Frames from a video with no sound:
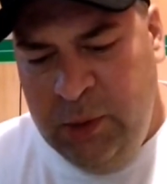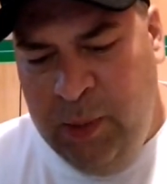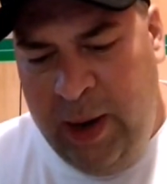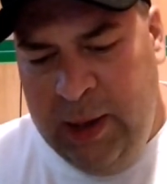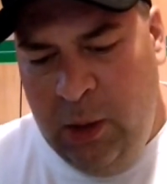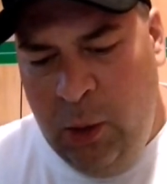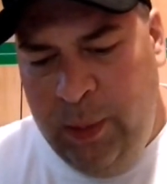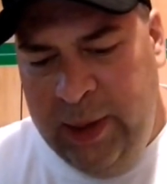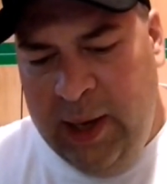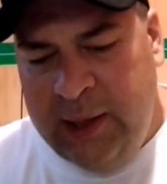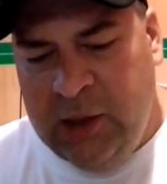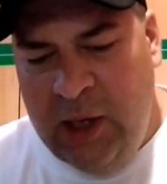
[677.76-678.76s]
it's probably a little
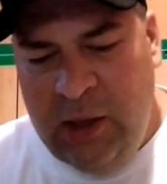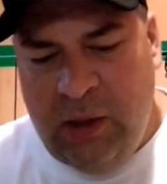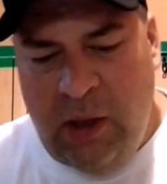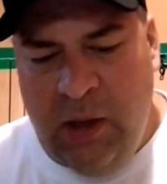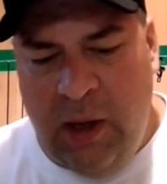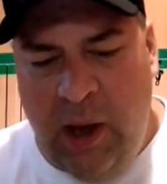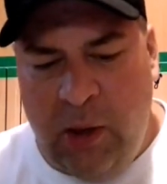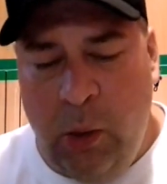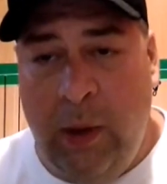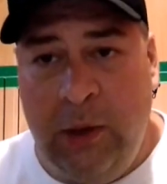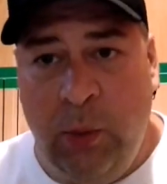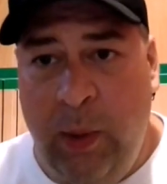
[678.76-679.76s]
bit less heat than the other
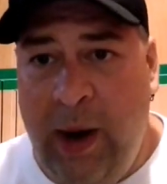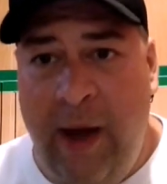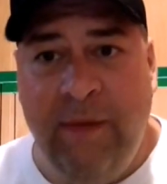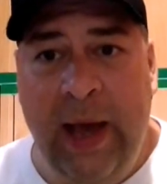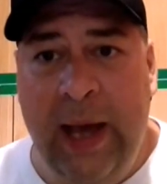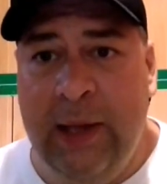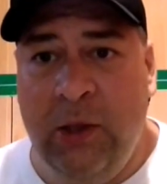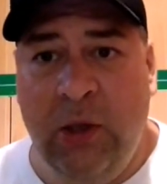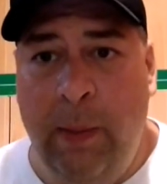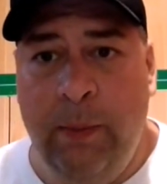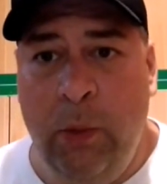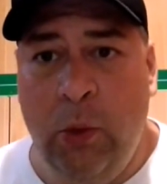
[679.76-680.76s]
ones, but I've had
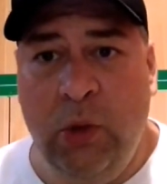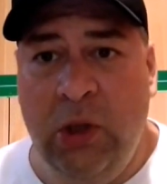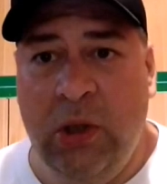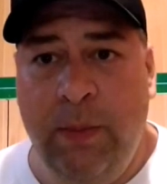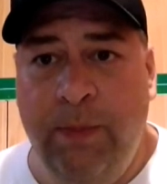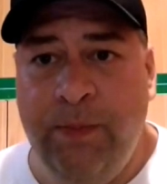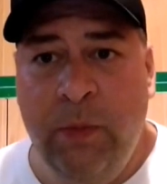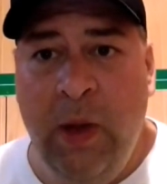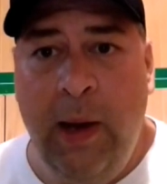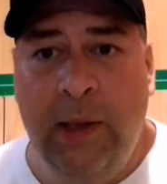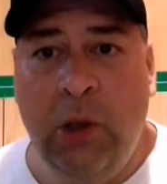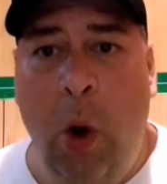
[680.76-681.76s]
some that are just
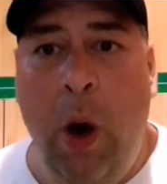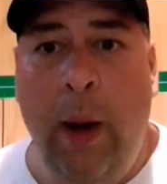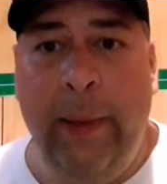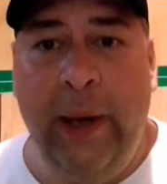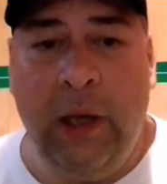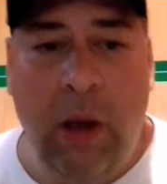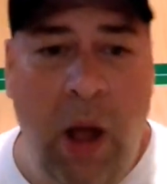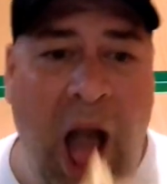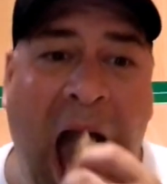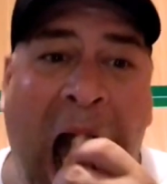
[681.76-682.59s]
atomic.